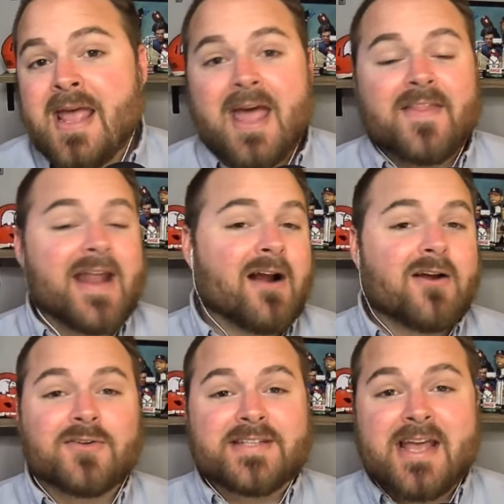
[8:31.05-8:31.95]
And then
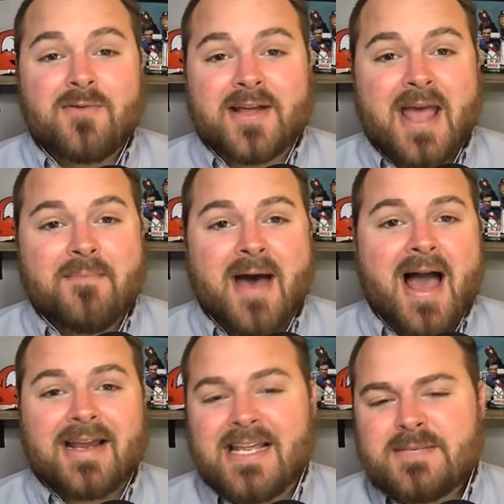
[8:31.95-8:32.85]
Ariel Antigua came
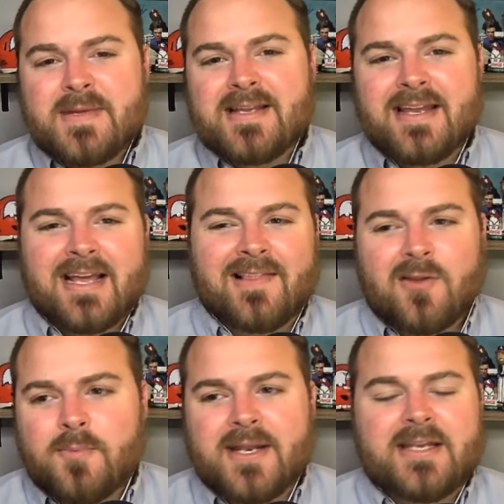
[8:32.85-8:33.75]
back, and he's been getting a
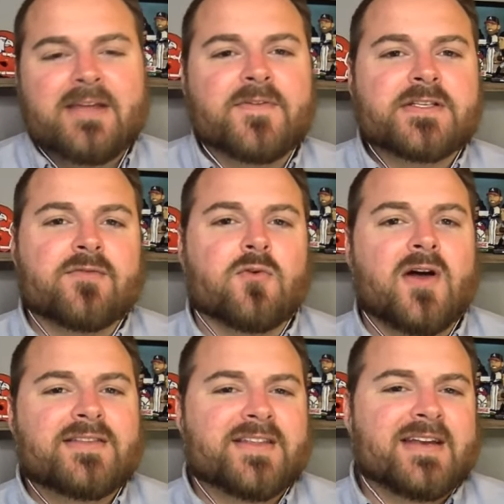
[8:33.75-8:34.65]
little bit of defensive
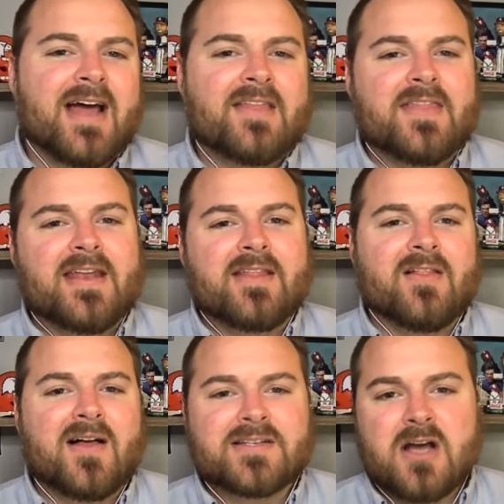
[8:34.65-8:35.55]
runs in the ninth inning the
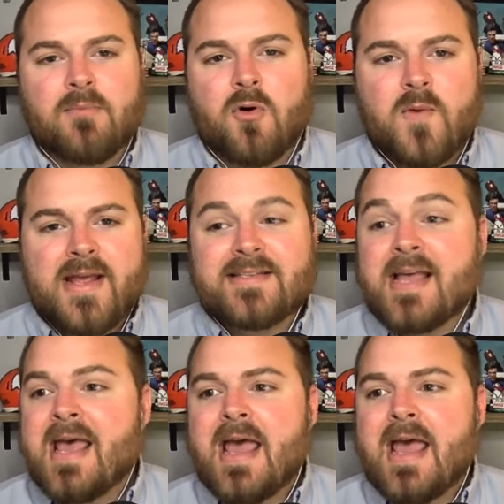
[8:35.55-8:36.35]
last couple of weeks.